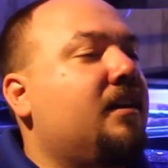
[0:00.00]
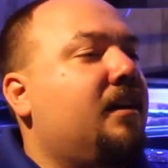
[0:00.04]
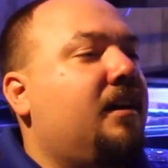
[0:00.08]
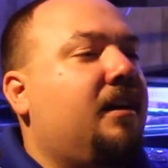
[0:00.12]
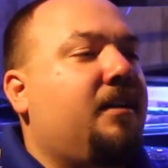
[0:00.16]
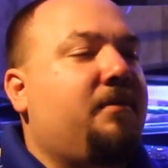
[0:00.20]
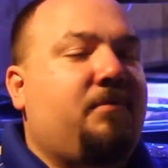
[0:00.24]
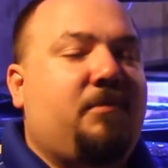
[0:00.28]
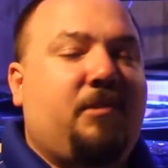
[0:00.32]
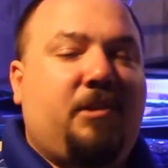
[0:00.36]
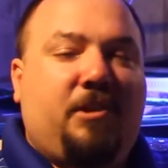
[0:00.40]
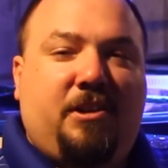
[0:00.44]

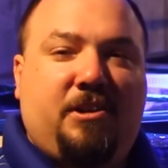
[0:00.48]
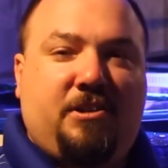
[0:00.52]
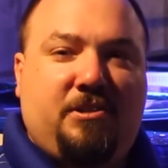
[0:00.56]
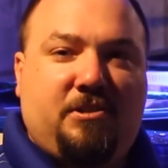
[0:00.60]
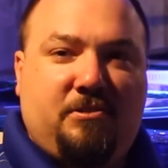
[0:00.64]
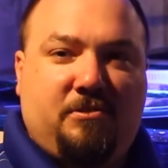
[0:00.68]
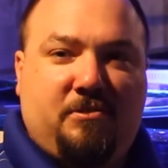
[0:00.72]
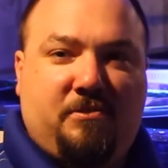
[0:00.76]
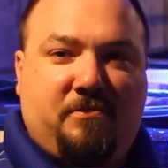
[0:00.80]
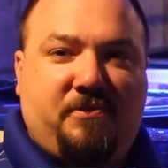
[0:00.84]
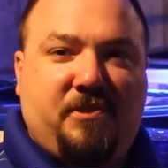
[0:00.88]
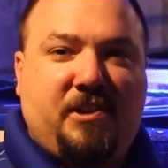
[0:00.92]
I'm going to
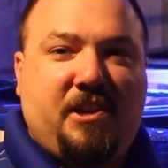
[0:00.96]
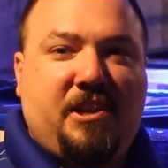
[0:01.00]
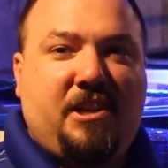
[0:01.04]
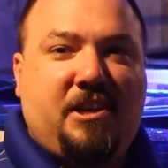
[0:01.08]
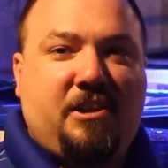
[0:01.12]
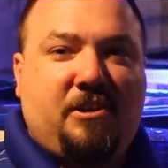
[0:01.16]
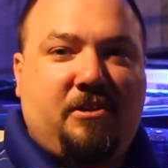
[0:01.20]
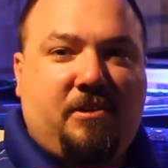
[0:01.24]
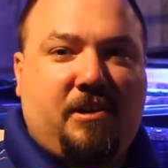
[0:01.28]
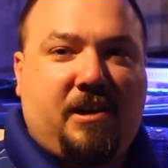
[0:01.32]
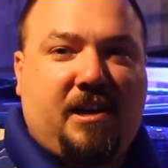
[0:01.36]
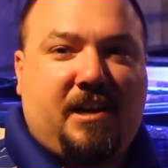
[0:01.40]
do a
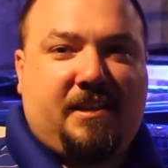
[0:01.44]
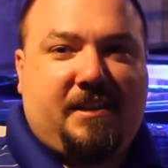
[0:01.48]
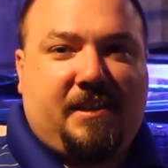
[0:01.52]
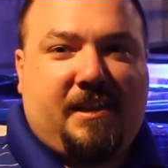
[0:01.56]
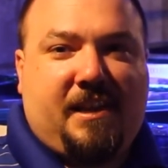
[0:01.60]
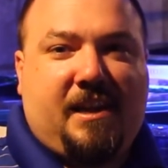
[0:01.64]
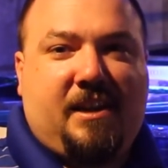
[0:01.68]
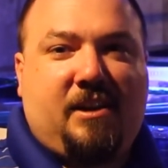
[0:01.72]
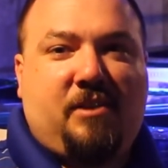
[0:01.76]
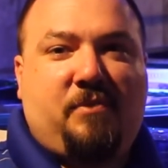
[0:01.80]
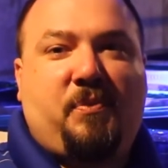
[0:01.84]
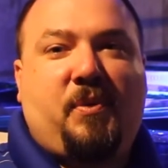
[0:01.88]
video on
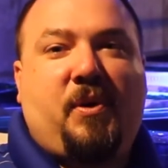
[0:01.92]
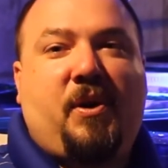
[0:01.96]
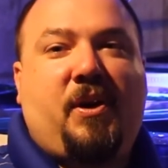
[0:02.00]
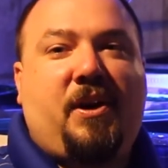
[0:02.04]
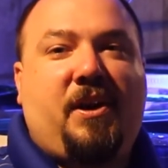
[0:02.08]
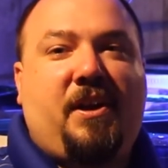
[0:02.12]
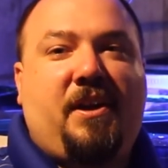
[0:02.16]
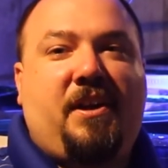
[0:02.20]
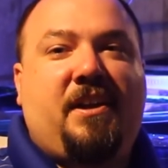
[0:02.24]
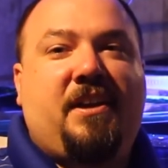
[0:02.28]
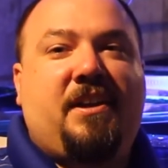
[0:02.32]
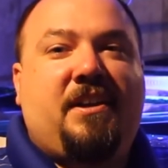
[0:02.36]
that. I'll
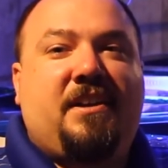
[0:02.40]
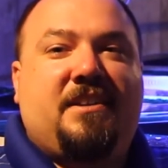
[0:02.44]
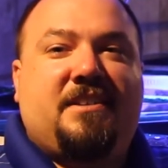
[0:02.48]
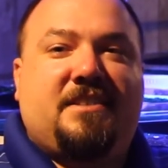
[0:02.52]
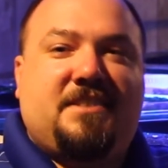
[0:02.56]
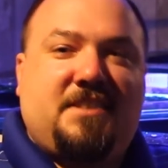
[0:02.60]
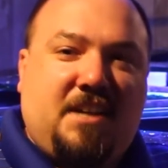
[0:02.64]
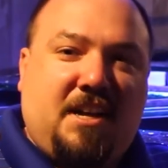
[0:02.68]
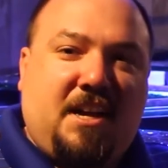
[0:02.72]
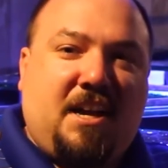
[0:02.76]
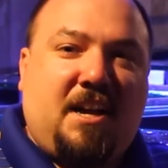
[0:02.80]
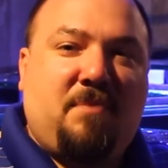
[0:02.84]
probably
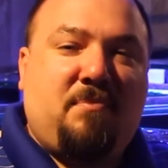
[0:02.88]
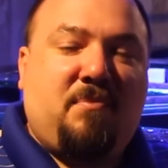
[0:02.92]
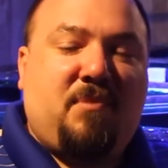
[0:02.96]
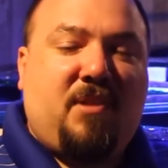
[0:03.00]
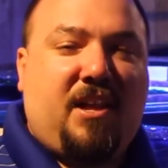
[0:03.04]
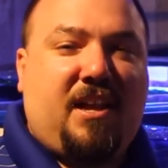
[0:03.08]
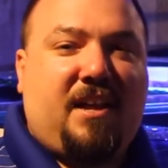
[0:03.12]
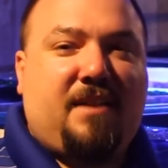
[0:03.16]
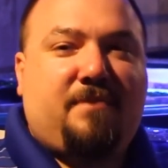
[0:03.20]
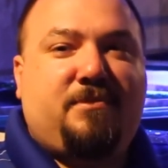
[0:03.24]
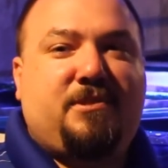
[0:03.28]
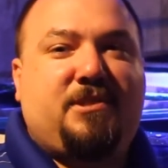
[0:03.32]
time
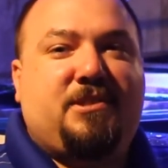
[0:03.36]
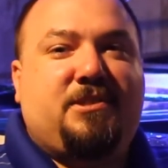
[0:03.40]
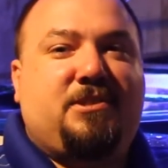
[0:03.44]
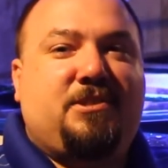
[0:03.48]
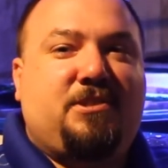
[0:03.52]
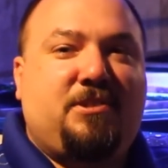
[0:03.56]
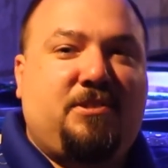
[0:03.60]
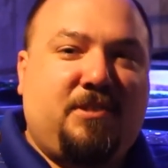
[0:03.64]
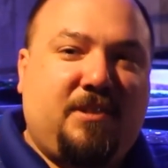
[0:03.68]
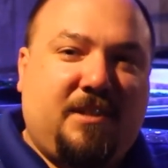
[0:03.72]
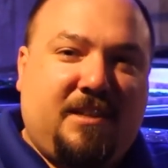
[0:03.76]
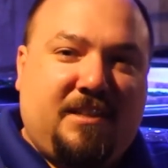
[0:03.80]
lapse it
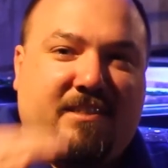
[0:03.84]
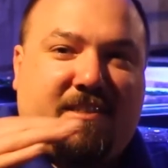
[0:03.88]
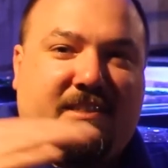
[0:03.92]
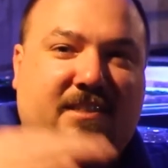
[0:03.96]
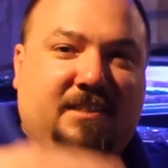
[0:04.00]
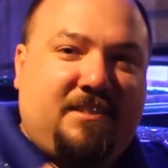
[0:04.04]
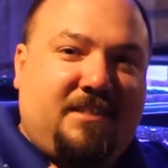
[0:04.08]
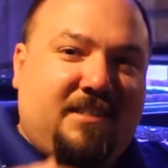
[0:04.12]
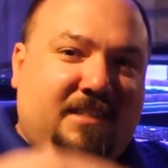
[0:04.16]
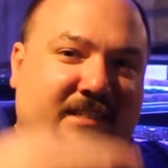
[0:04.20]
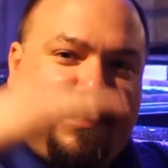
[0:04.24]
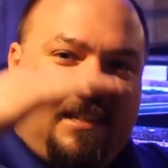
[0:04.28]
so you guys
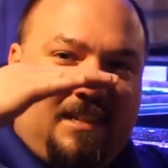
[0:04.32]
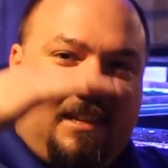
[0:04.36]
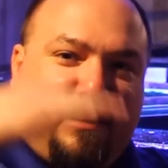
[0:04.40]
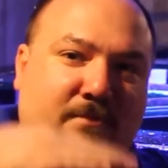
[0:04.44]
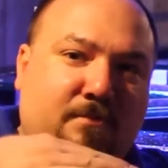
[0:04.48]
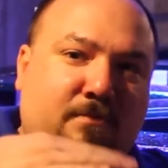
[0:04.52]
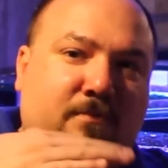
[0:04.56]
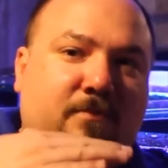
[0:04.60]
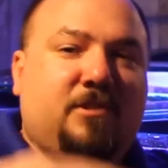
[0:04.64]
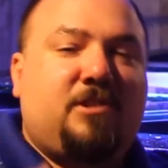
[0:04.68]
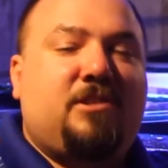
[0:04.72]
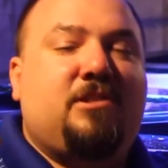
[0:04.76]
can see
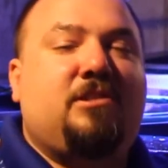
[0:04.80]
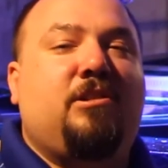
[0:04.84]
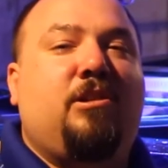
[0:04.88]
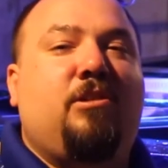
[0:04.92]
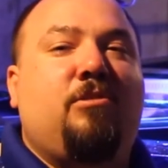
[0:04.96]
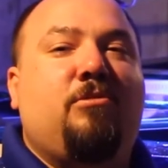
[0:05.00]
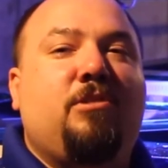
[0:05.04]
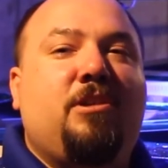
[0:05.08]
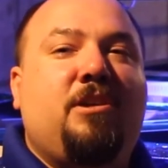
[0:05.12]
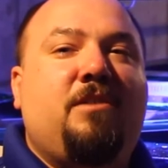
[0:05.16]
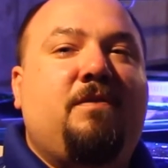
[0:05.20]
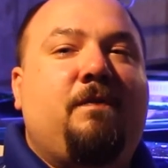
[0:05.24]
them
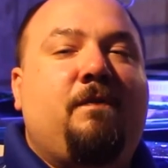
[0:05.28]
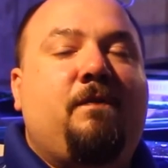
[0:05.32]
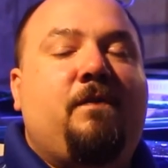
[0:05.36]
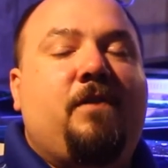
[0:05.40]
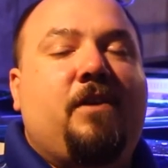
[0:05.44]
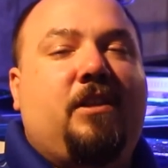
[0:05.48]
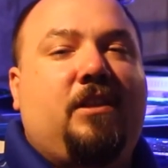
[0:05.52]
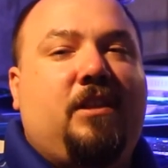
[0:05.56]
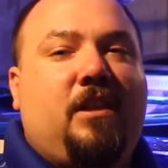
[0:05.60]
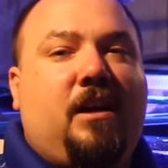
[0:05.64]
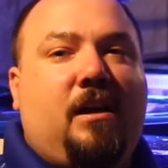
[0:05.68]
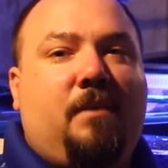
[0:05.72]
slowly
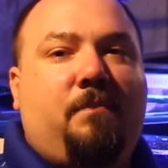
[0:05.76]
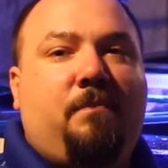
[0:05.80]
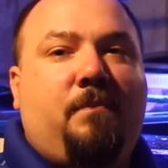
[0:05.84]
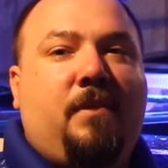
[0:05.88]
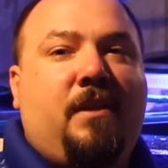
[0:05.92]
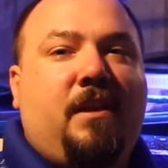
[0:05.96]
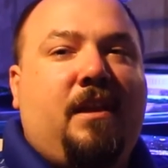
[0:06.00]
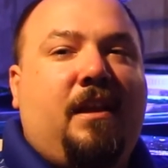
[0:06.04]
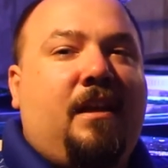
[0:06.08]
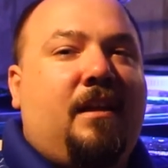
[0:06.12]
fill up.